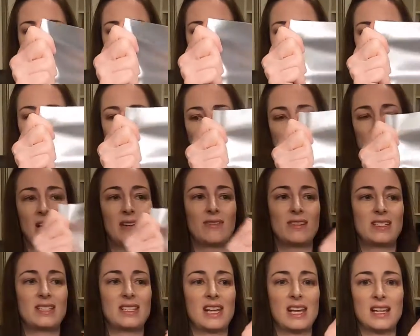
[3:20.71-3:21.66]
I
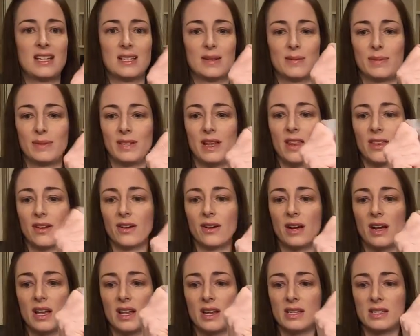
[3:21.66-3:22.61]
would say it's a
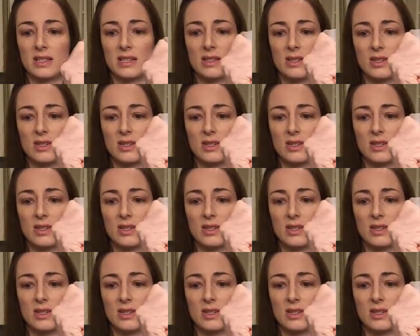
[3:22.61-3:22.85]
pleather, and it's